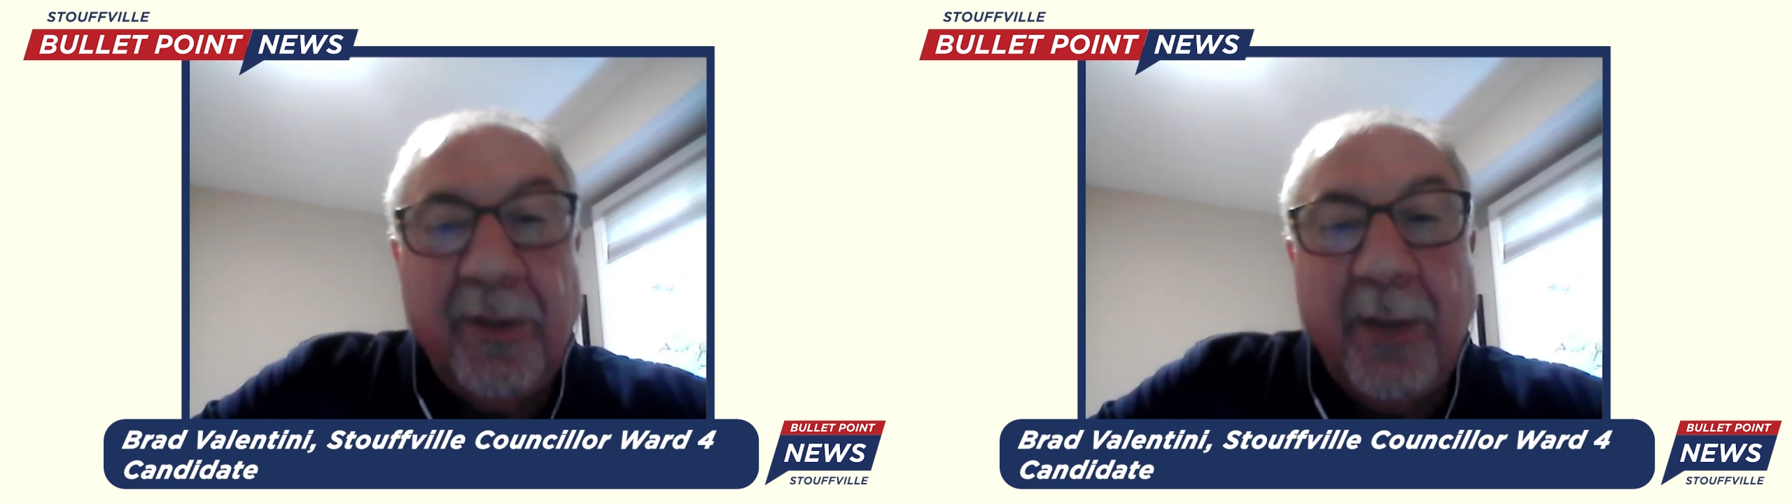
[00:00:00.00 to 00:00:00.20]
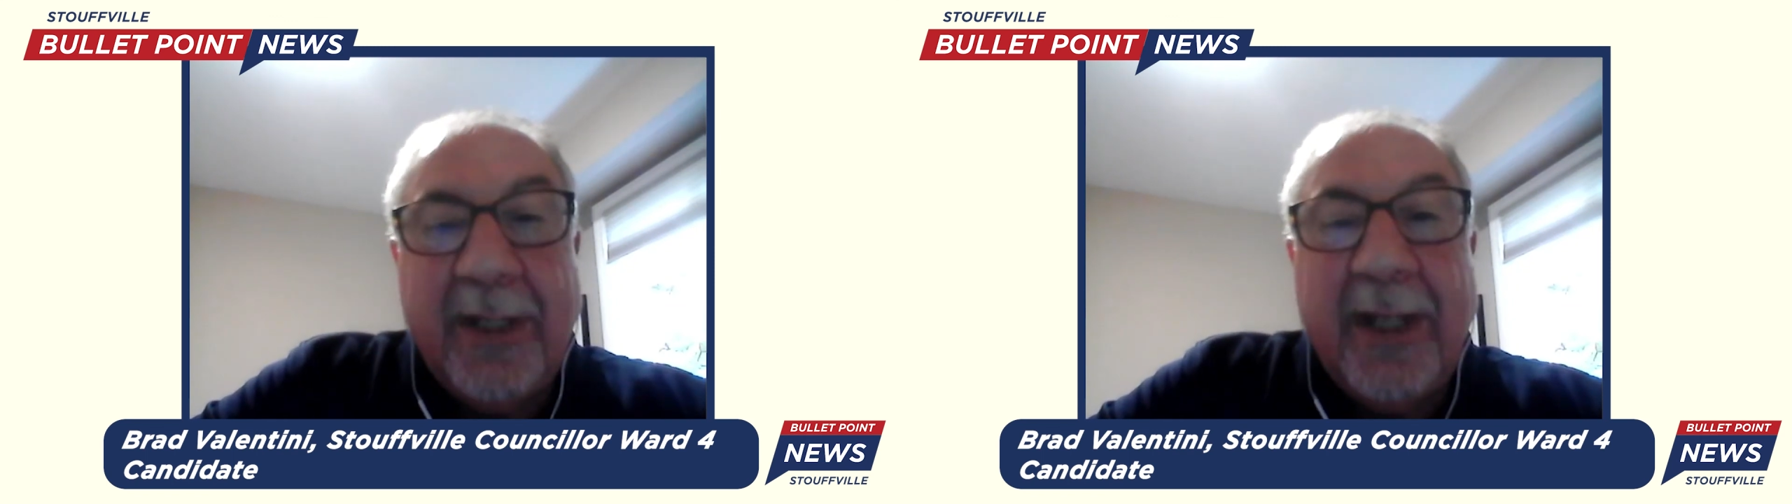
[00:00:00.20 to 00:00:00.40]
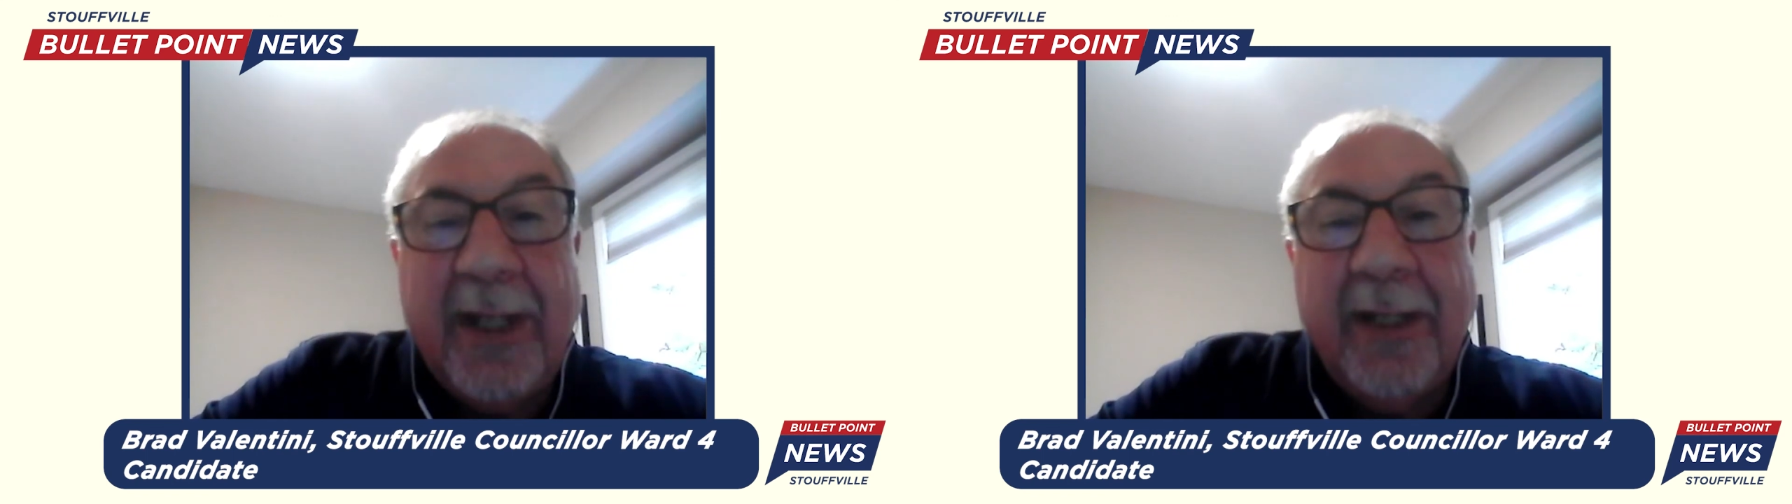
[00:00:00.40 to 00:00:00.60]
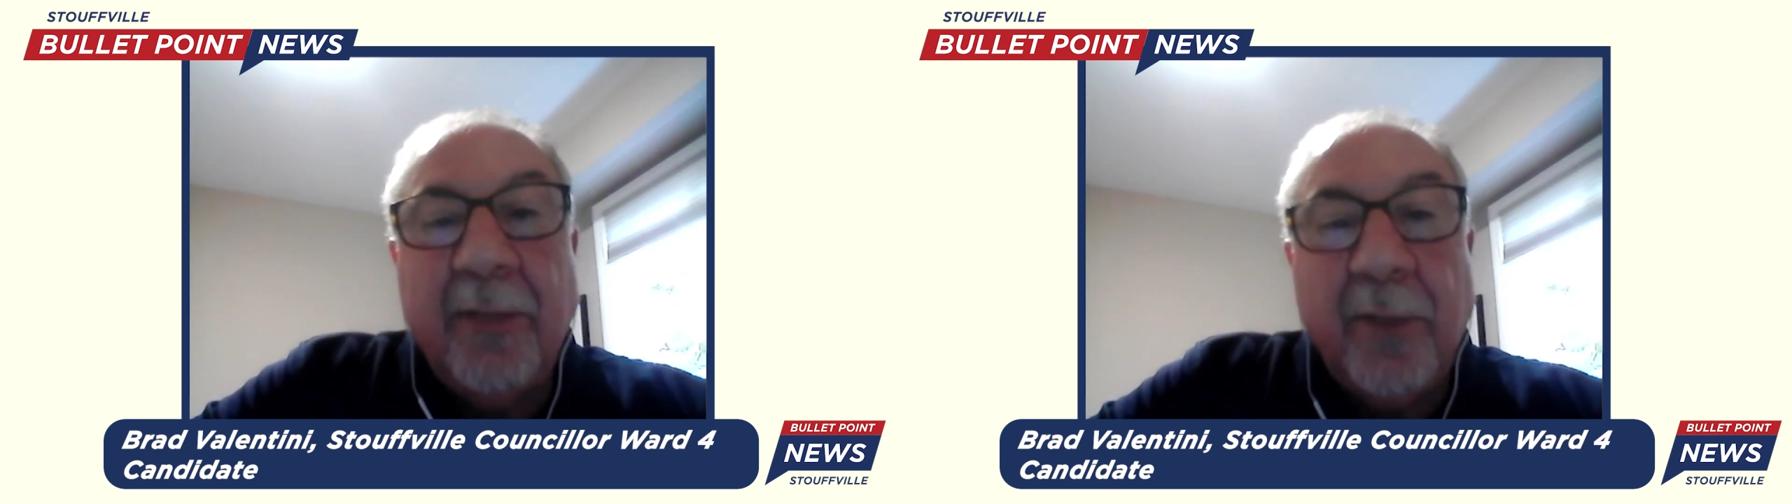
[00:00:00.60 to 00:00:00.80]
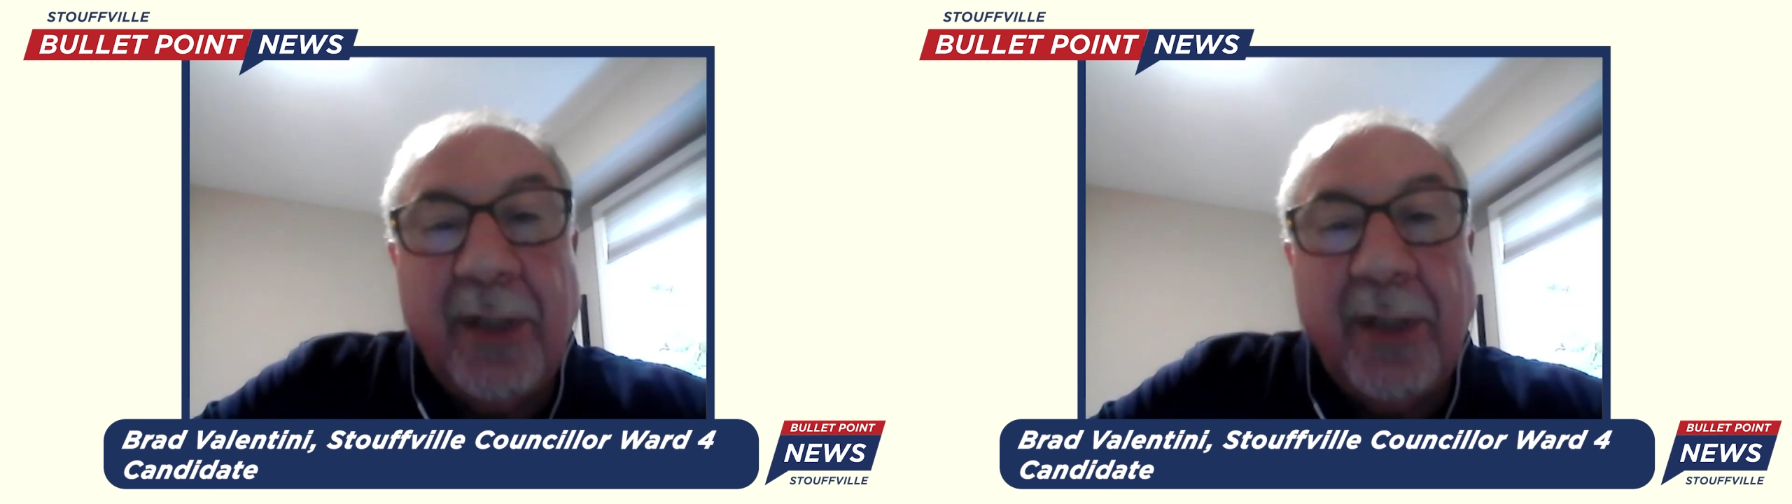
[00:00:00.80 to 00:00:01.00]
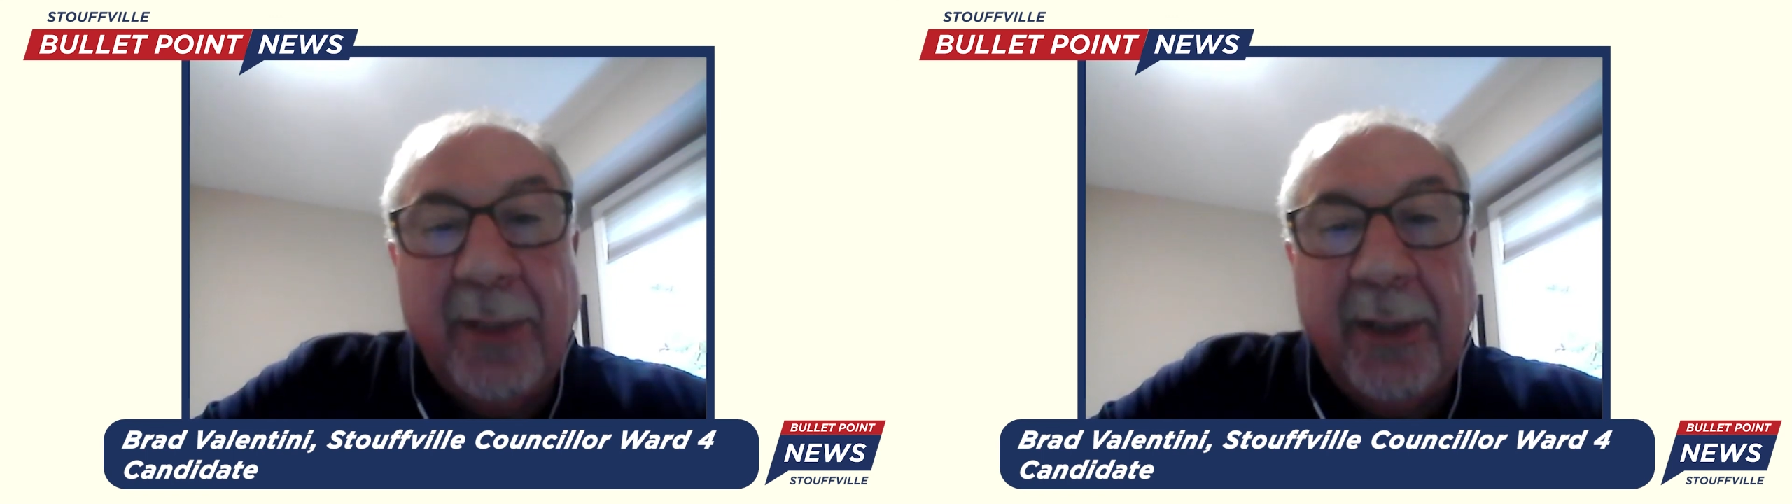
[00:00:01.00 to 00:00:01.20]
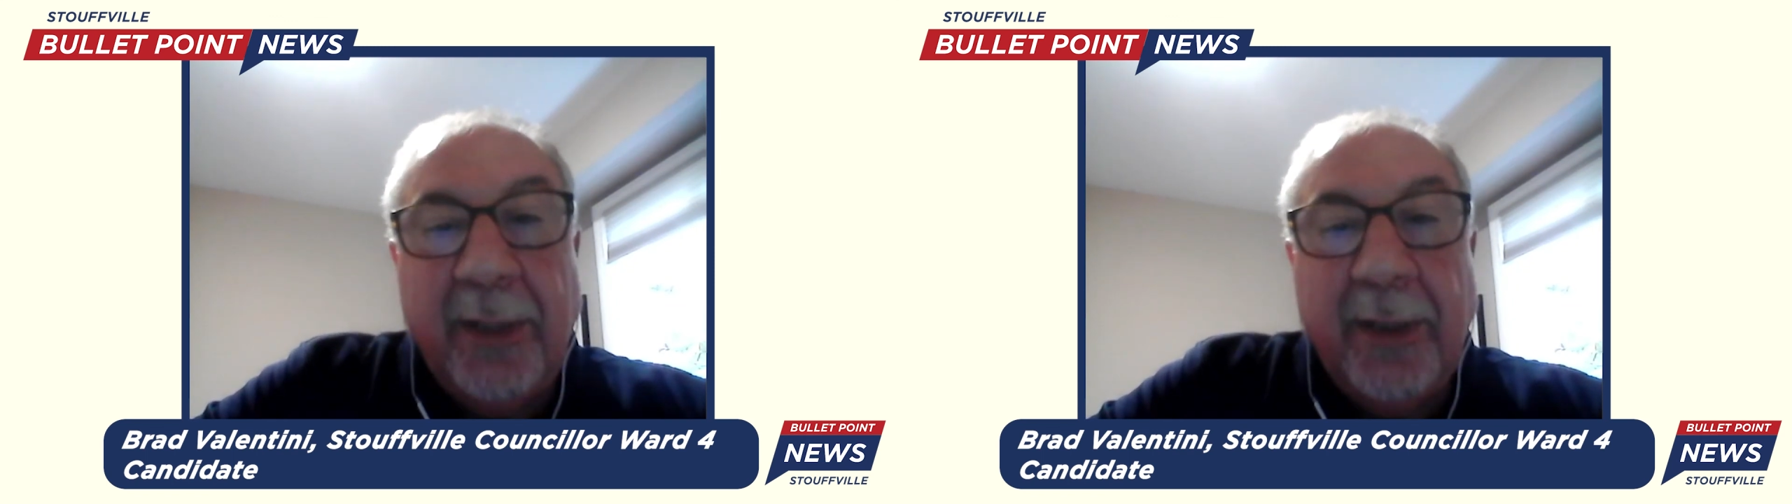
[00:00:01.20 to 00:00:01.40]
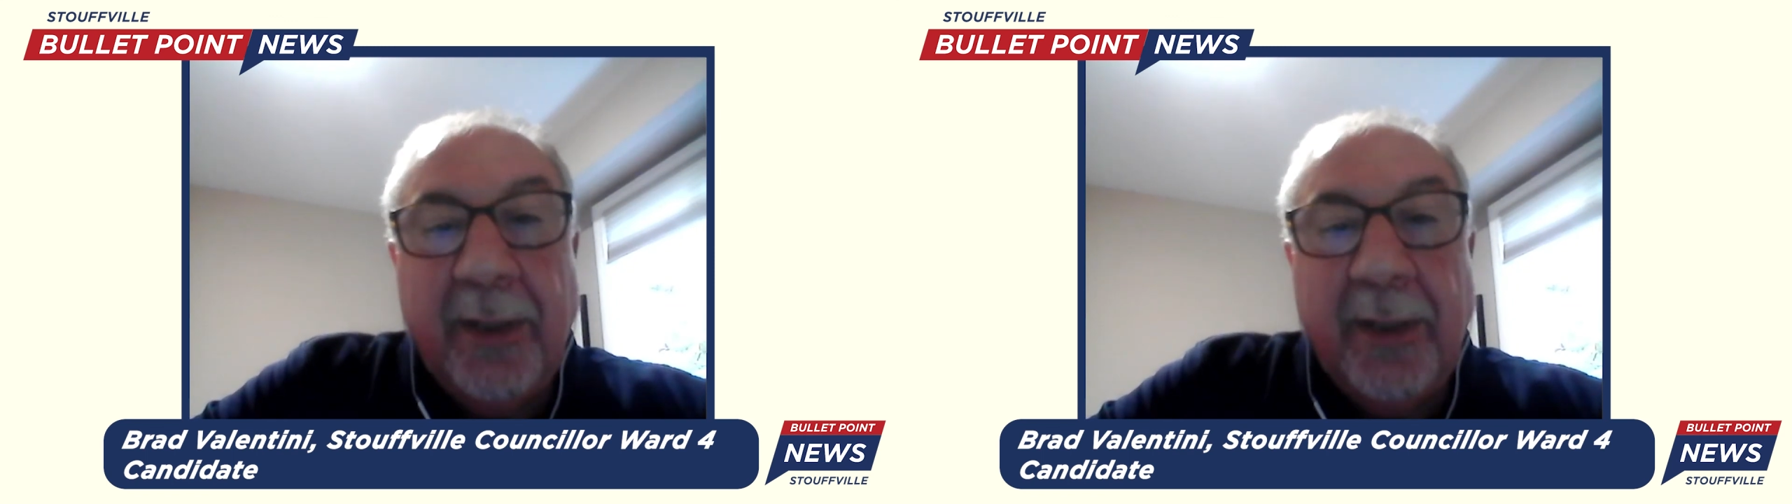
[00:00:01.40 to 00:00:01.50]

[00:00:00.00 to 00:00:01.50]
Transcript: the right candidate will come in